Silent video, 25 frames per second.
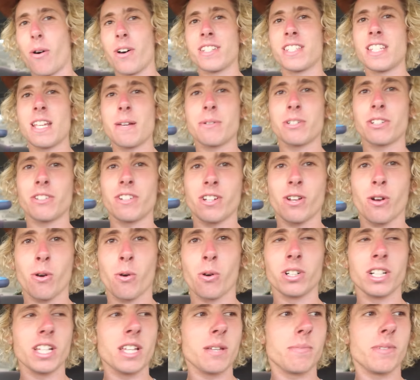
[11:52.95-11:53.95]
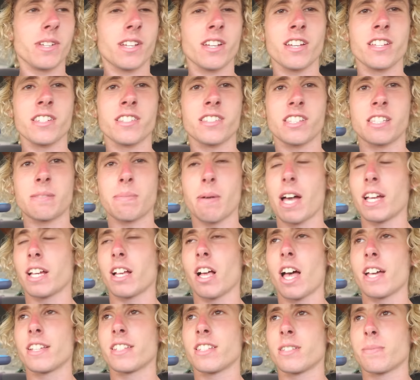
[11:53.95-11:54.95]
I wasn't able to record it because the spy
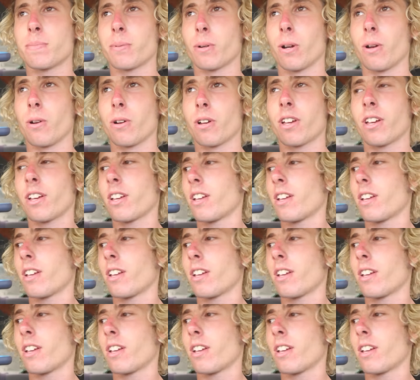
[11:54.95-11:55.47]
glasses broke.